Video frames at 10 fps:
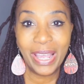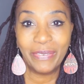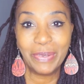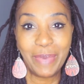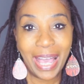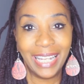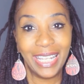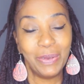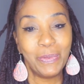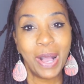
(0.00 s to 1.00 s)

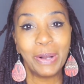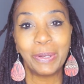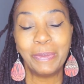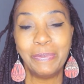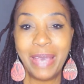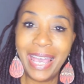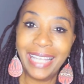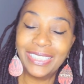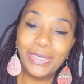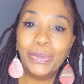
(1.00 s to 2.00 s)
everybody, welcome
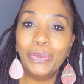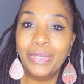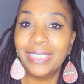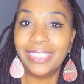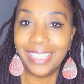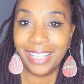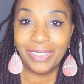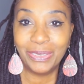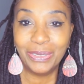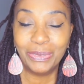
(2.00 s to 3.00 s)
back to the
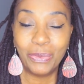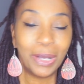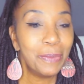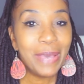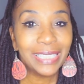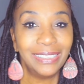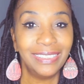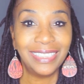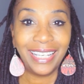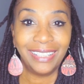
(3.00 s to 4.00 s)
channel. Welcome back to
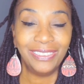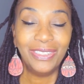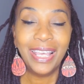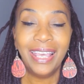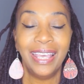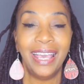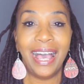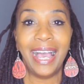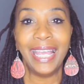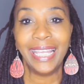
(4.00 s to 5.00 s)
the channel.
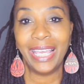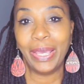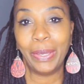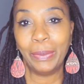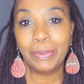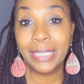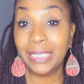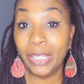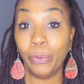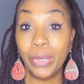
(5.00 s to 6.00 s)
I am
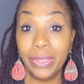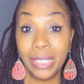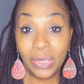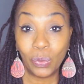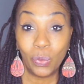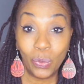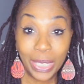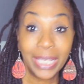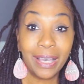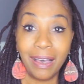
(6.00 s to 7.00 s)
continuing this
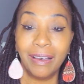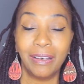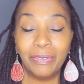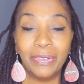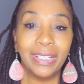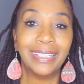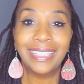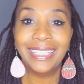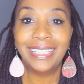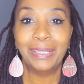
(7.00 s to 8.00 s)
week of
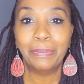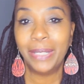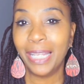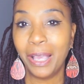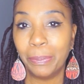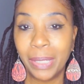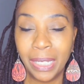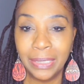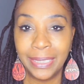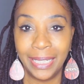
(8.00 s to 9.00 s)
putting up
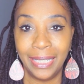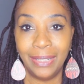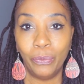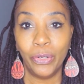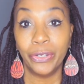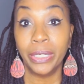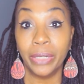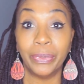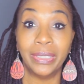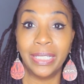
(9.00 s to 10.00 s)
content. We're
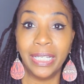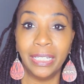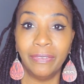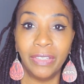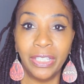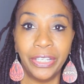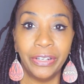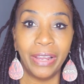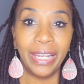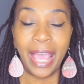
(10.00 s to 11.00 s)
nearing the end of the
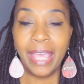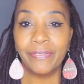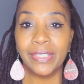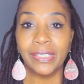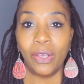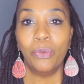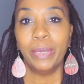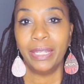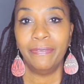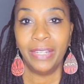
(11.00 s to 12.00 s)
year and I have so
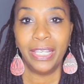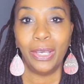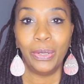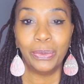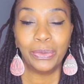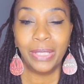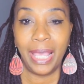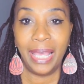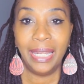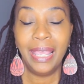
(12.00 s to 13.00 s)
many videos
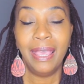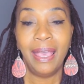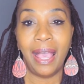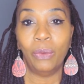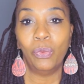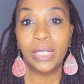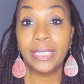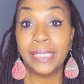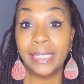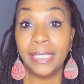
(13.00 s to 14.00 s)
that I want
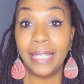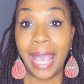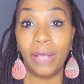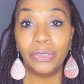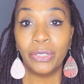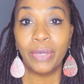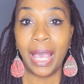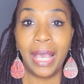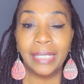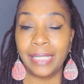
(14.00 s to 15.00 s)
to send out to you
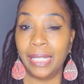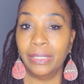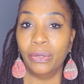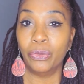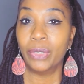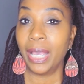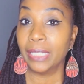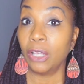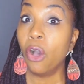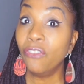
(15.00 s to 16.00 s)
guys. I know you
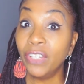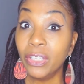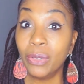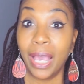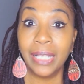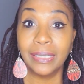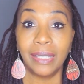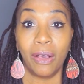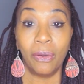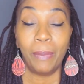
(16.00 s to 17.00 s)
guys, hopefully you guys
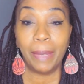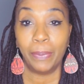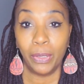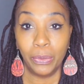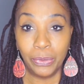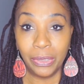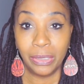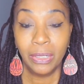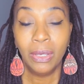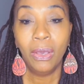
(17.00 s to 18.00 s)
saw my
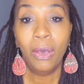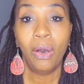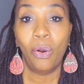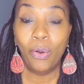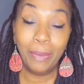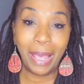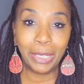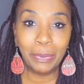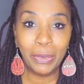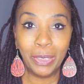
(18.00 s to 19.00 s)
post on my
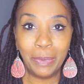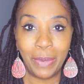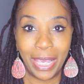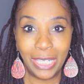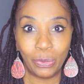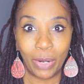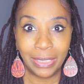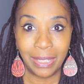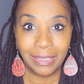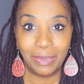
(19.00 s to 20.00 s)
community page where I
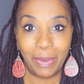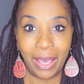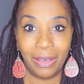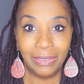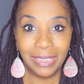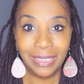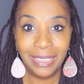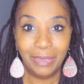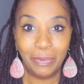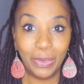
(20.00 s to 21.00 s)
talked about
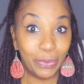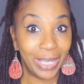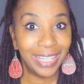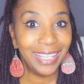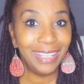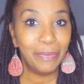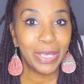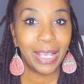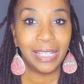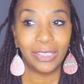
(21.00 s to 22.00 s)
be ready
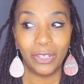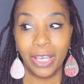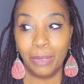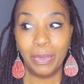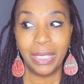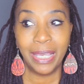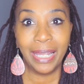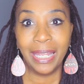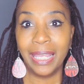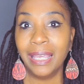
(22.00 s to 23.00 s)
because you're gonna be
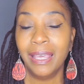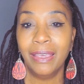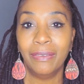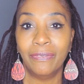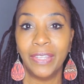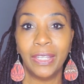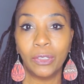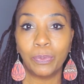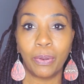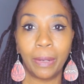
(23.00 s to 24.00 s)
getting
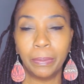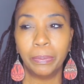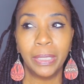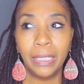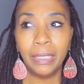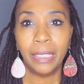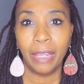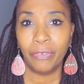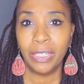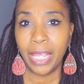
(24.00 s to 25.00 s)
videos probably
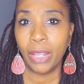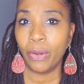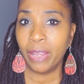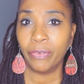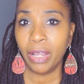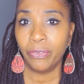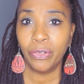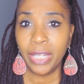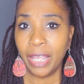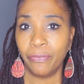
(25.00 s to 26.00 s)
every day or every other
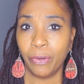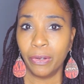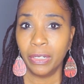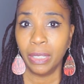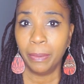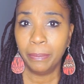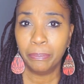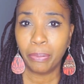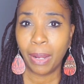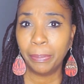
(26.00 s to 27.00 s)
day for
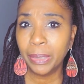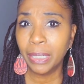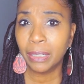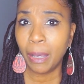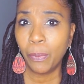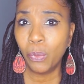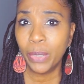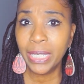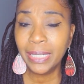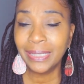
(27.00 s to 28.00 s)
probably a couple
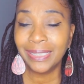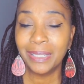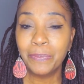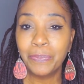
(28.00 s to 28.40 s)
weeks,